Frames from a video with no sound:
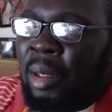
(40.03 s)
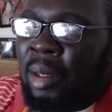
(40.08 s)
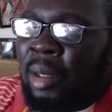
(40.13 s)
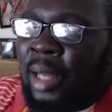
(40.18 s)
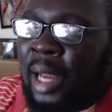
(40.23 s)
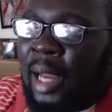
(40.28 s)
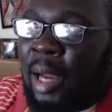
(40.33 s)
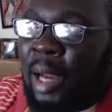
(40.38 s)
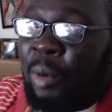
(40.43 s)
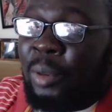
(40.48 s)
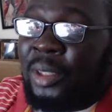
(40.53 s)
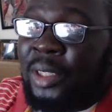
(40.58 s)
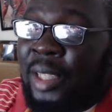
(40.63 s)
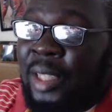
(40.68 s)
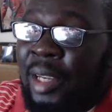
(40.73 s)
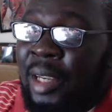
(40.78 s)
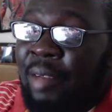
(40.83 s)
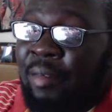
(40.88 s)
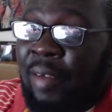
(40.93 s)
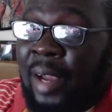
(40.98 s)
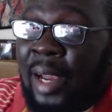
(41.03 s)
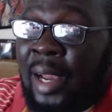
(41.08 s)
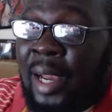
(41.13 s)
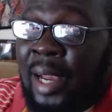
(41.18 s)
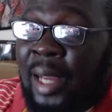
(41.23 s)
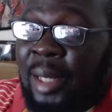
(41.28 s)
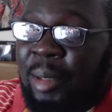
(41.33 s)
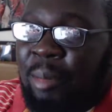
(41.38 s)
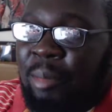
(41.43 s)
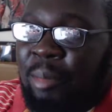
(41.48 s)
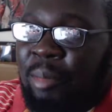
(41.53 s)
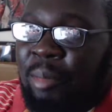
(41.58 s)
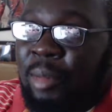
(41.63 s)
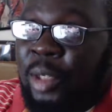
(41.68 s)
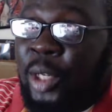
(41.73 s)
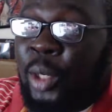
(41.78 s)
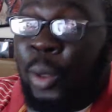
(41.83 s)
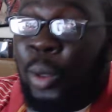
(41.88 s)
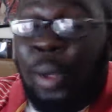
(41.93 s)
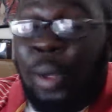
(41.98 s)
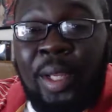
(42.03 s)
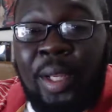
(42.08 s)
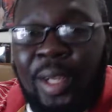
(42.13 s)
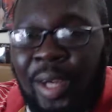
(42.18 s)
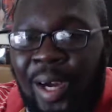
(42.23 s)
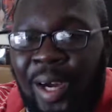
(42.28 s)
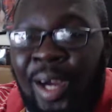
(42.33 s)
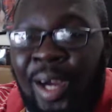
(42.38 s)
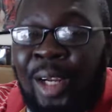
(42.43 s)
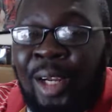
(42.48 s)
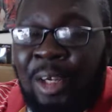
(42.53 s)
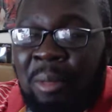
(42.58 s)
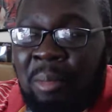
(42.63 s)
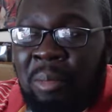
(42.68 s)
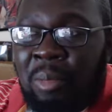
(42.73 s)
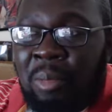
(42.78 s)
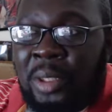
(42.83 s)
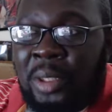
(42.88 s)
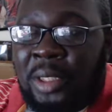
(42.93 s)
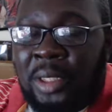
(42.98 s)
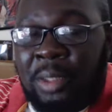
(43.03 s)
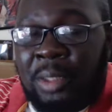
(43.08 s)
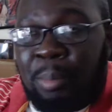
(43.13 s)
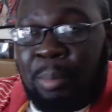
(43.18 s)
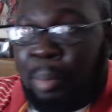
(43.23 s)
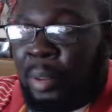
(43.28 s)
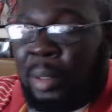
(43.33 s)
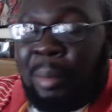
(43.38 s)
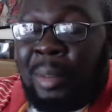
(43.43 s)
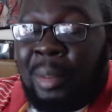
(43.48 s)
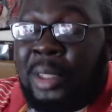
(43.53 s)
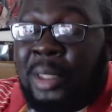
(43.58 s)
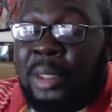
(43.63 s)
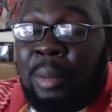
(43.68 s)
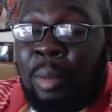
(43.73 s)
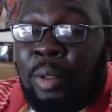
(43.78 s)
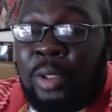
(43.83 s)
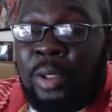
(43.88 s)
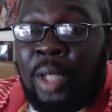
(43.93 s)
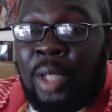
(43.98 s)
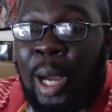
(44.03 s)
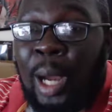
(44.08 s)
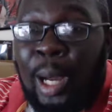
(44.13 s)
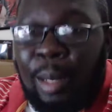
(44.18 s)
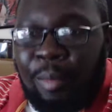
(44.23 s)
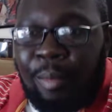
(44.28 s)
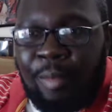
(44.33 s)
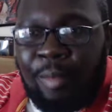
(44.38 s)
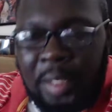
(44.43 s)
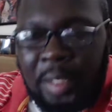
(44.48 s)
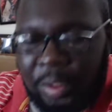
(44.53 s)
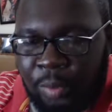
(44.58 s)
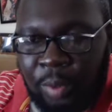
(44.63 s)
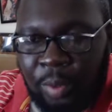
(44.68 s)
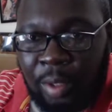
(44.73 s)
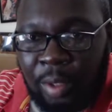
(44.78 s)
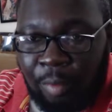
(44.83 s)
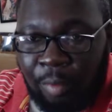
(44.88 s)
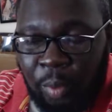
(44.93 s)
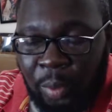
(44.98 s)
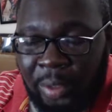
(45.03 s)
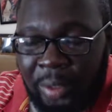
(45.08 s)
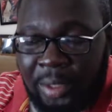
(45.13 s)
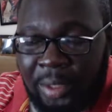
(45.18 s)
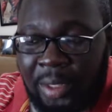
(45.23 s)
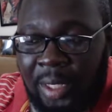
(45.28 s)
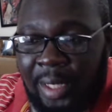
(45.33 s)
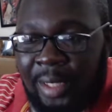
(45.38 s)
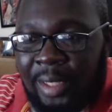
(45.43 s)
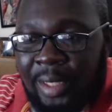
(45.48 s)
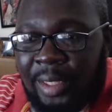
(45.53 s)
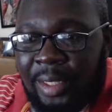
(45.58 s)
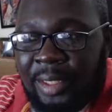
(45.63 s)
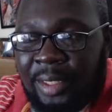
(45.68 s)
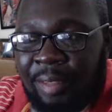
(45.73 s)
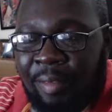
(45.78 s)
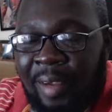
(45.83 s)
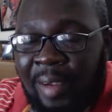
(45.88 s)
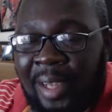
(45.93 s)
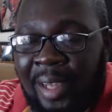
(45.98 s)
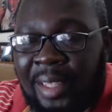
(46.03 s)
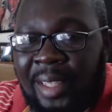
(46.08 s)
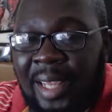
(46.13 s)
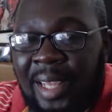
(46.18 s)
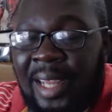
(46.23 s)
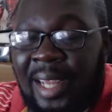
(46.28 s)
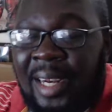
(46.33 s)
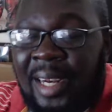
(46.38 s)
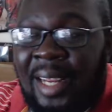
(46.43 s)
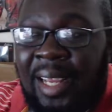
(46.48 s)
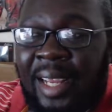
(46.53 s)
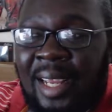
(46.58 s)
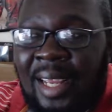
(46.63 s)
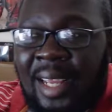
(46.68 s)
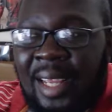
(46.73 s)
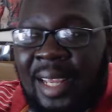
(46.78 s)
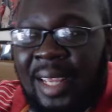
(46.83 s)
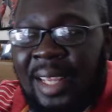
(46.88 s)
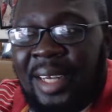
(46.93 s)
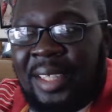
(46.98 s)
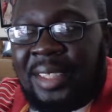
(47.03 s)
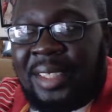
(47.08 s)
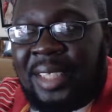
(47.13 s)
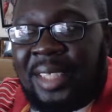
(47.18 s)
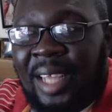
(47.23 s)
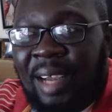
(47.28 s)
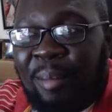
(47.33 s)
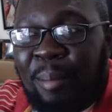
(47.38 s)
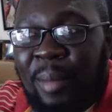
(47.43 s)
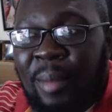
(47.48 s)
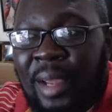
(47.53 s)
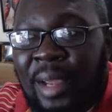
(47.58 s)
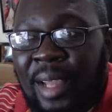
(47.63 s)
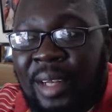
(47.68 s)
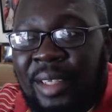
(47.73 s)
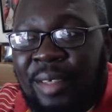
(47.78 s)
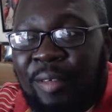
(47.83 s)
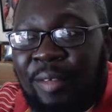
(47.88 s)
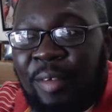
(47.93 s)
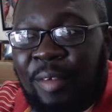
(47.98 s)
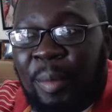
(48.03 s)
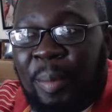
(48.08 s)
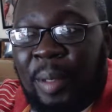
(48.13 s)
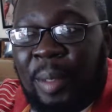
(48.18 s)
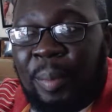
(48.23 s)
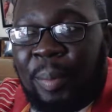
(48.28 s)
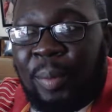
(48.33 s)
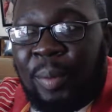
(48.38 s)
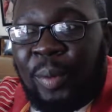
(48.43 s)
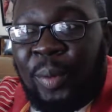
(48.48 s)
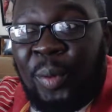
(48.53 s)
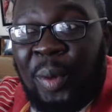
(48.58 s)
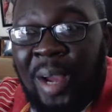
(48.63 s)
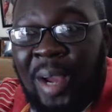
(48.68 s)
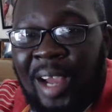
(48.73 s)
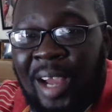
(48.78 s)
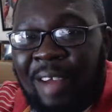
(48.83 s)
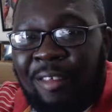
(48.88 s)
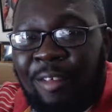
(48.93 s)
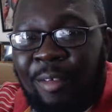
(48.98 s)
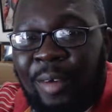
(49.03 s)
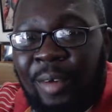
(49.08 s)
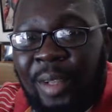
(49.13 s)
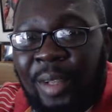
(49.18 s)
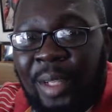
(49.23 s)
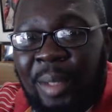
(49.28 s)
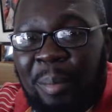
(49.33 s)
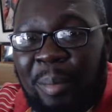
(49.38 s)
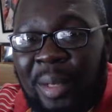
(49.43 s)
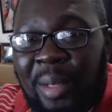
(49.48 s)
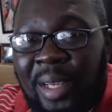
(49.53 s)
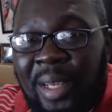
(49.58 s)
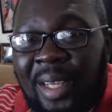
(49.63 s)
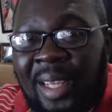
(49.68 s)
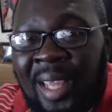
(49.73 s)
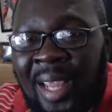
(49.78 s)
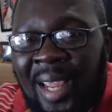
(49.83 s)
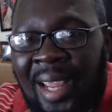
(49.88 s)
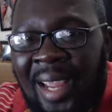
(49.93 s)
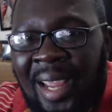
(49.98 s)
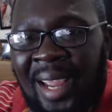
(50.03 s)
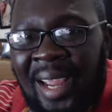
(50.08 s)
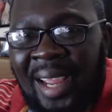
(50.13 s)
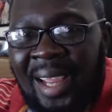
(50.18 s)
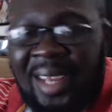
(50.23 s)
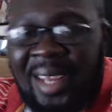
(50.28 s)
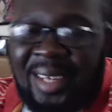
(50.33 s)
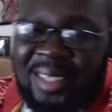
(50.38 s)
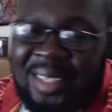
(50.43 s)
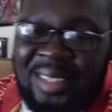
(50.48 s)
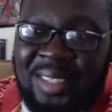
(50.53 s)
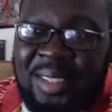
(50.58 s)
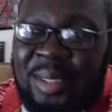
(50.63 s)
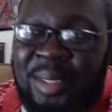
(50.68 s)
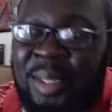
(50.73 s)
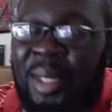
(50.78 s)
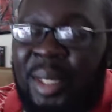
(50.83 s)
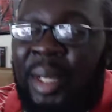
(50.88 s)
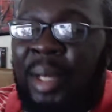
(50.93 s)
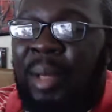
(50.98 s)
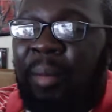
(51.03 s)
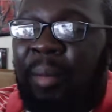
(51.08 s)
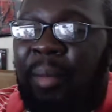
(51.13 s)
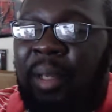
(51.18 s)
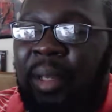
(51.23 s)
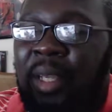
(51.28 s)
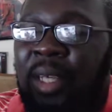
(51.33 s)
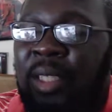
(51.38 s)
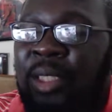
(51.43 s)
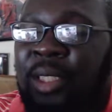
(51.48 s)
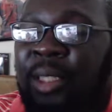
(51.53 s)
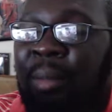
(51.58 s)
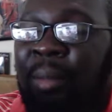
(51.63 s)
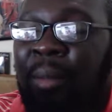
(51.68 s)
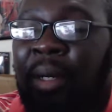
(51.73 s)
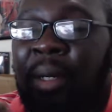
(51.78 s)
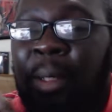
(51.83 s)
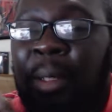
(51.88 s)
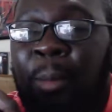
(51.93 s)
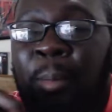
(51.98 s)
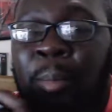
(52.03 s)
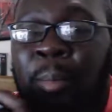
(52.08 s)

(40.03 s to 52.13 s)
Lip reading: I would say that the only con, which is pretty much the most obvious one, of course, it is the fact that it is not meant for people who have really big hands. Because some of the